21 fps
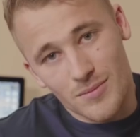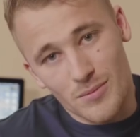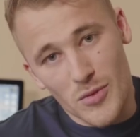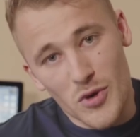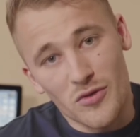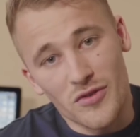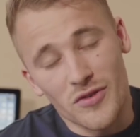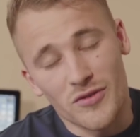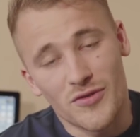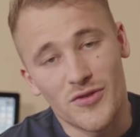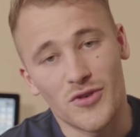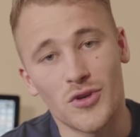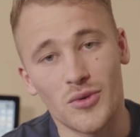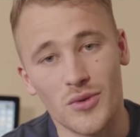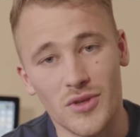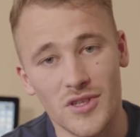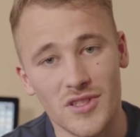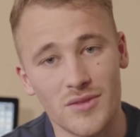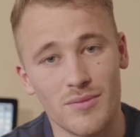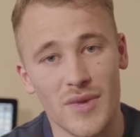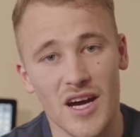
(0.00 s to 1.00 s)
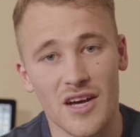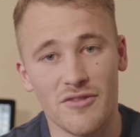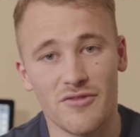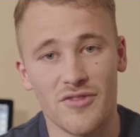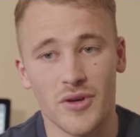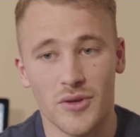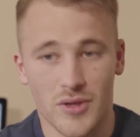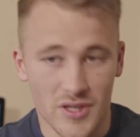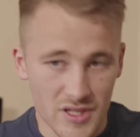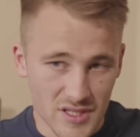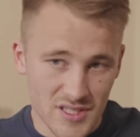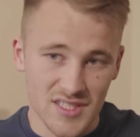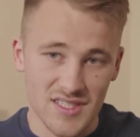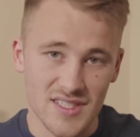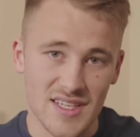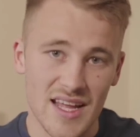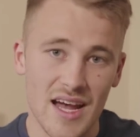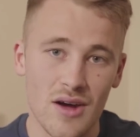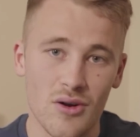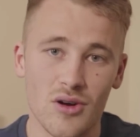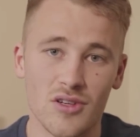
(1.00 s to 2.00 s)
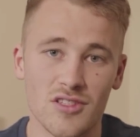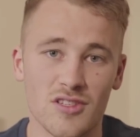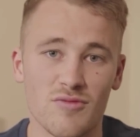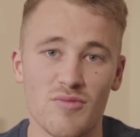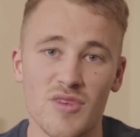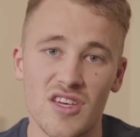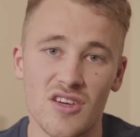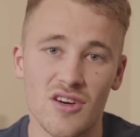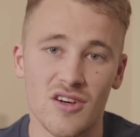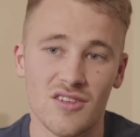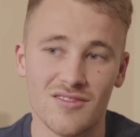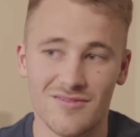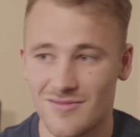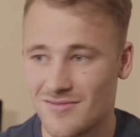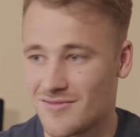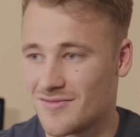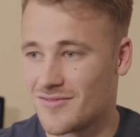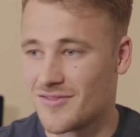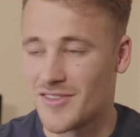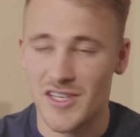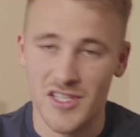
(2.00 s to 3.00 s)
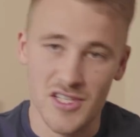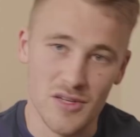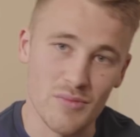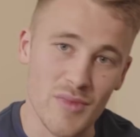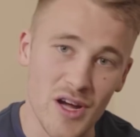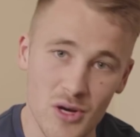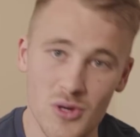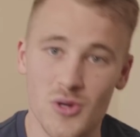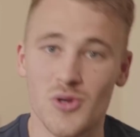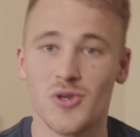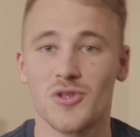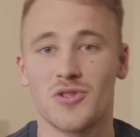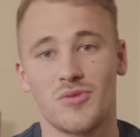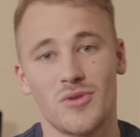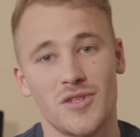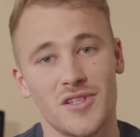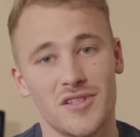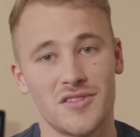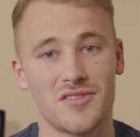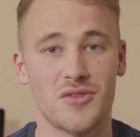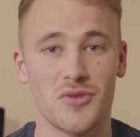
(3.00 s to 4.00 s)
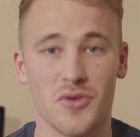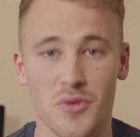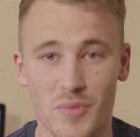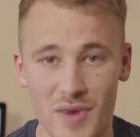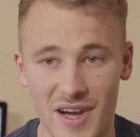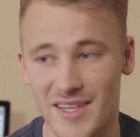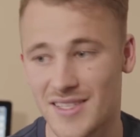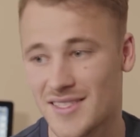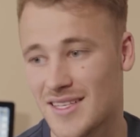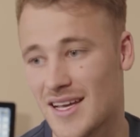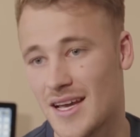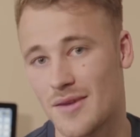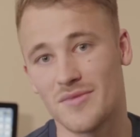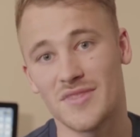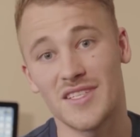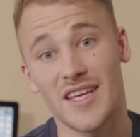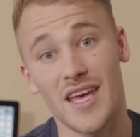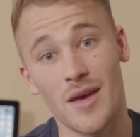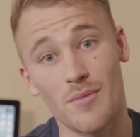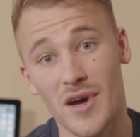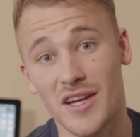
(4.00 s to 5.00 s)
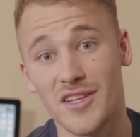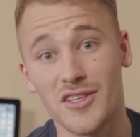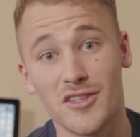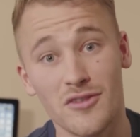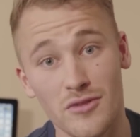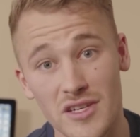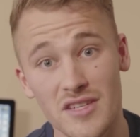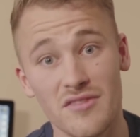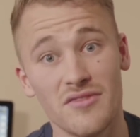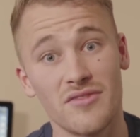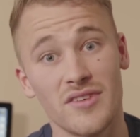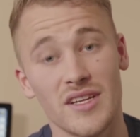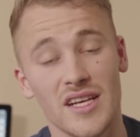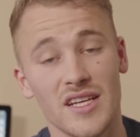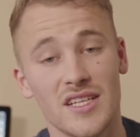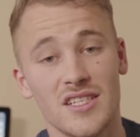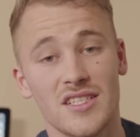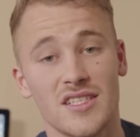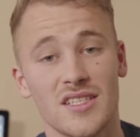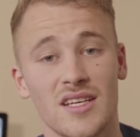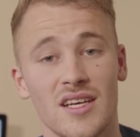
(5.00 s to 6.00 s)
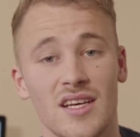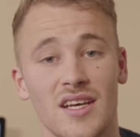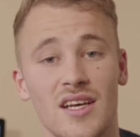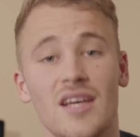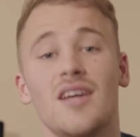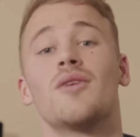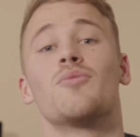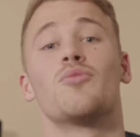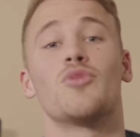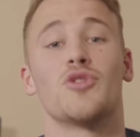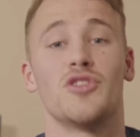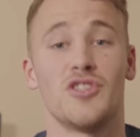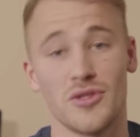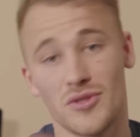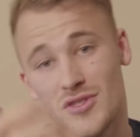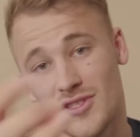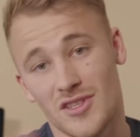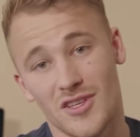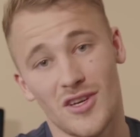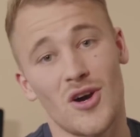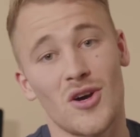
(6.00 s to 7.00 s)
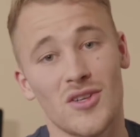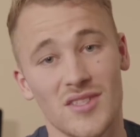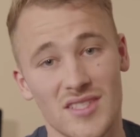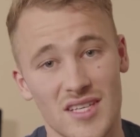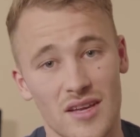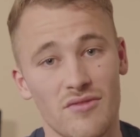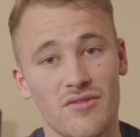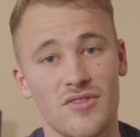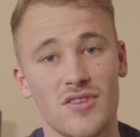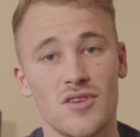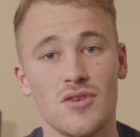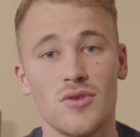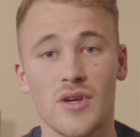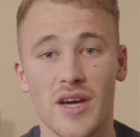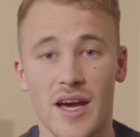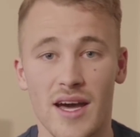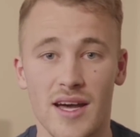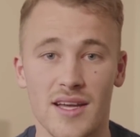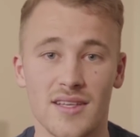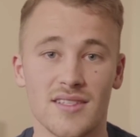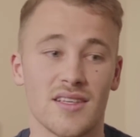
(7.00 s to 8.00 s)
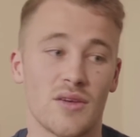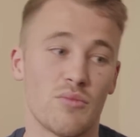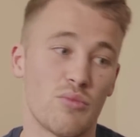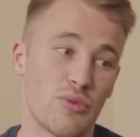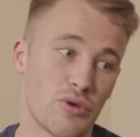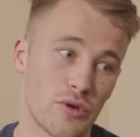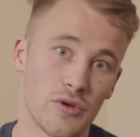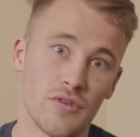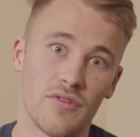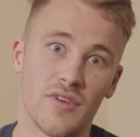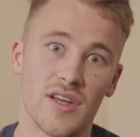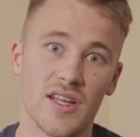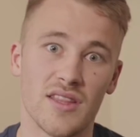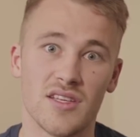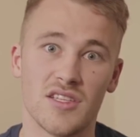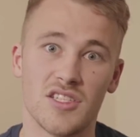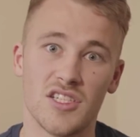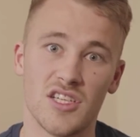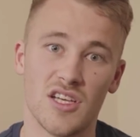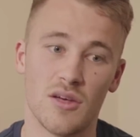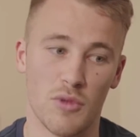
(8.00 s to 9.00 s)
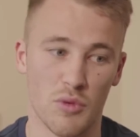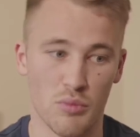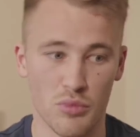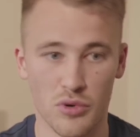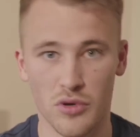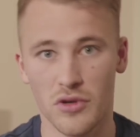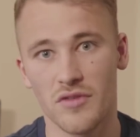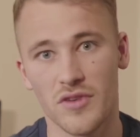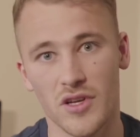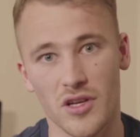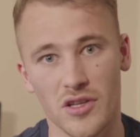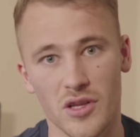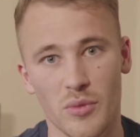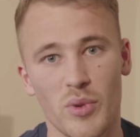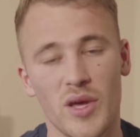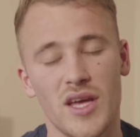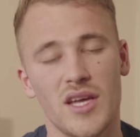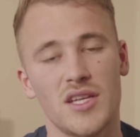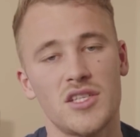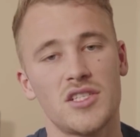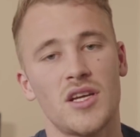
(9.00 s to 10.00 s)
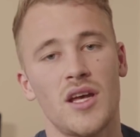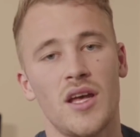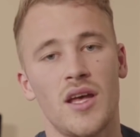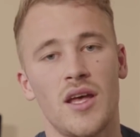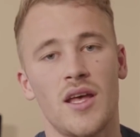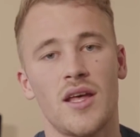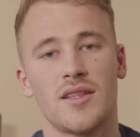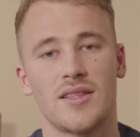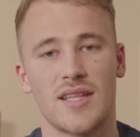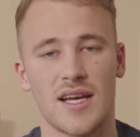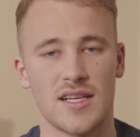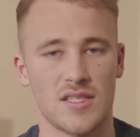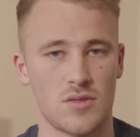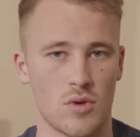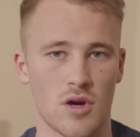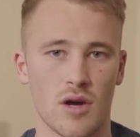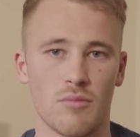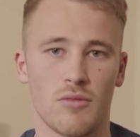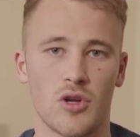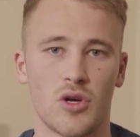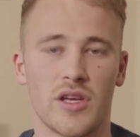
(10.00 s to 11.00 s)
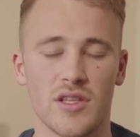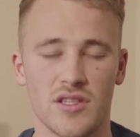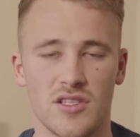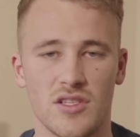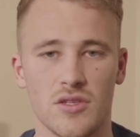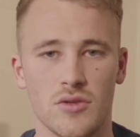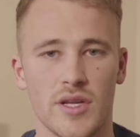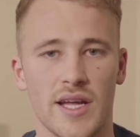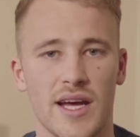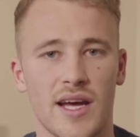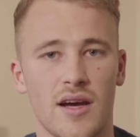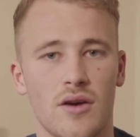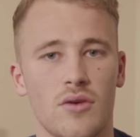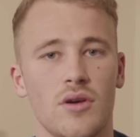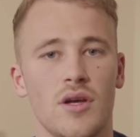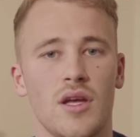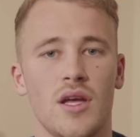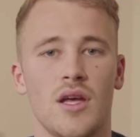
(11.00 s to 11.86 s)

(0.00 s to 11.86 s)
Moving forward, my focus has now got to be on finishing my coursework, doing my exams, getting my degree finished, producing the content for you guys, improving in the gym, improving on the pitch. That's what I'm looking to now.